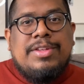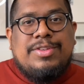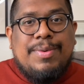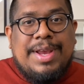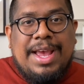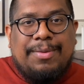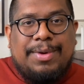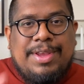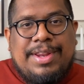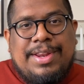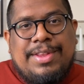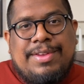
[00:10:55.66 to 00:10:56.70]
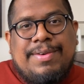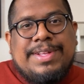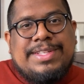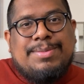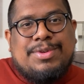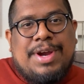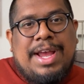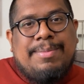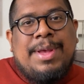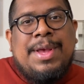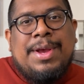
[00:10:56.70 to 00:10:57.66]
So again, what you need to do is
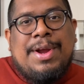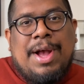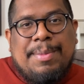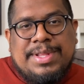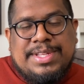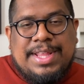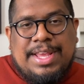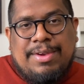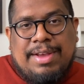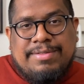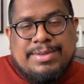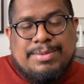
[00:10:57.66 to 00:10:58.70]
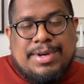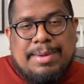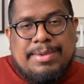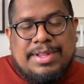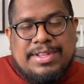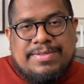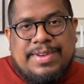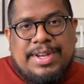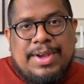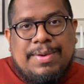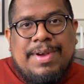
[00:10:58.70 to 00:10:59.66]
subscribe, comment that you have subscribed on this
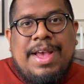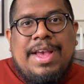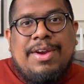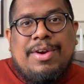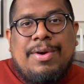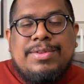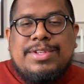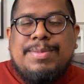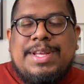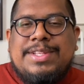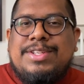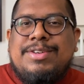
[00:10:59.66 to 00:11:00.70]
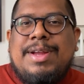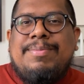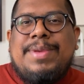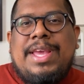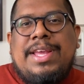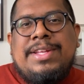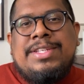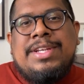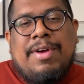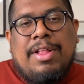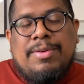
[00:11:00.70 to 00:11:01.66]
video, go to my Instagram
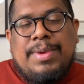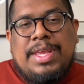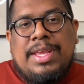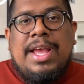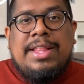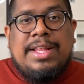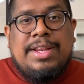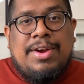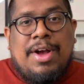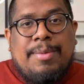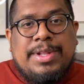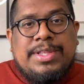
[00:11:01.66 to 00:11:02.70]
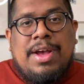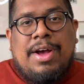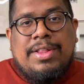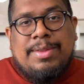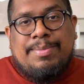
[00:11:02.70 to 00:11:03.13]
page, follow me, and then comment on the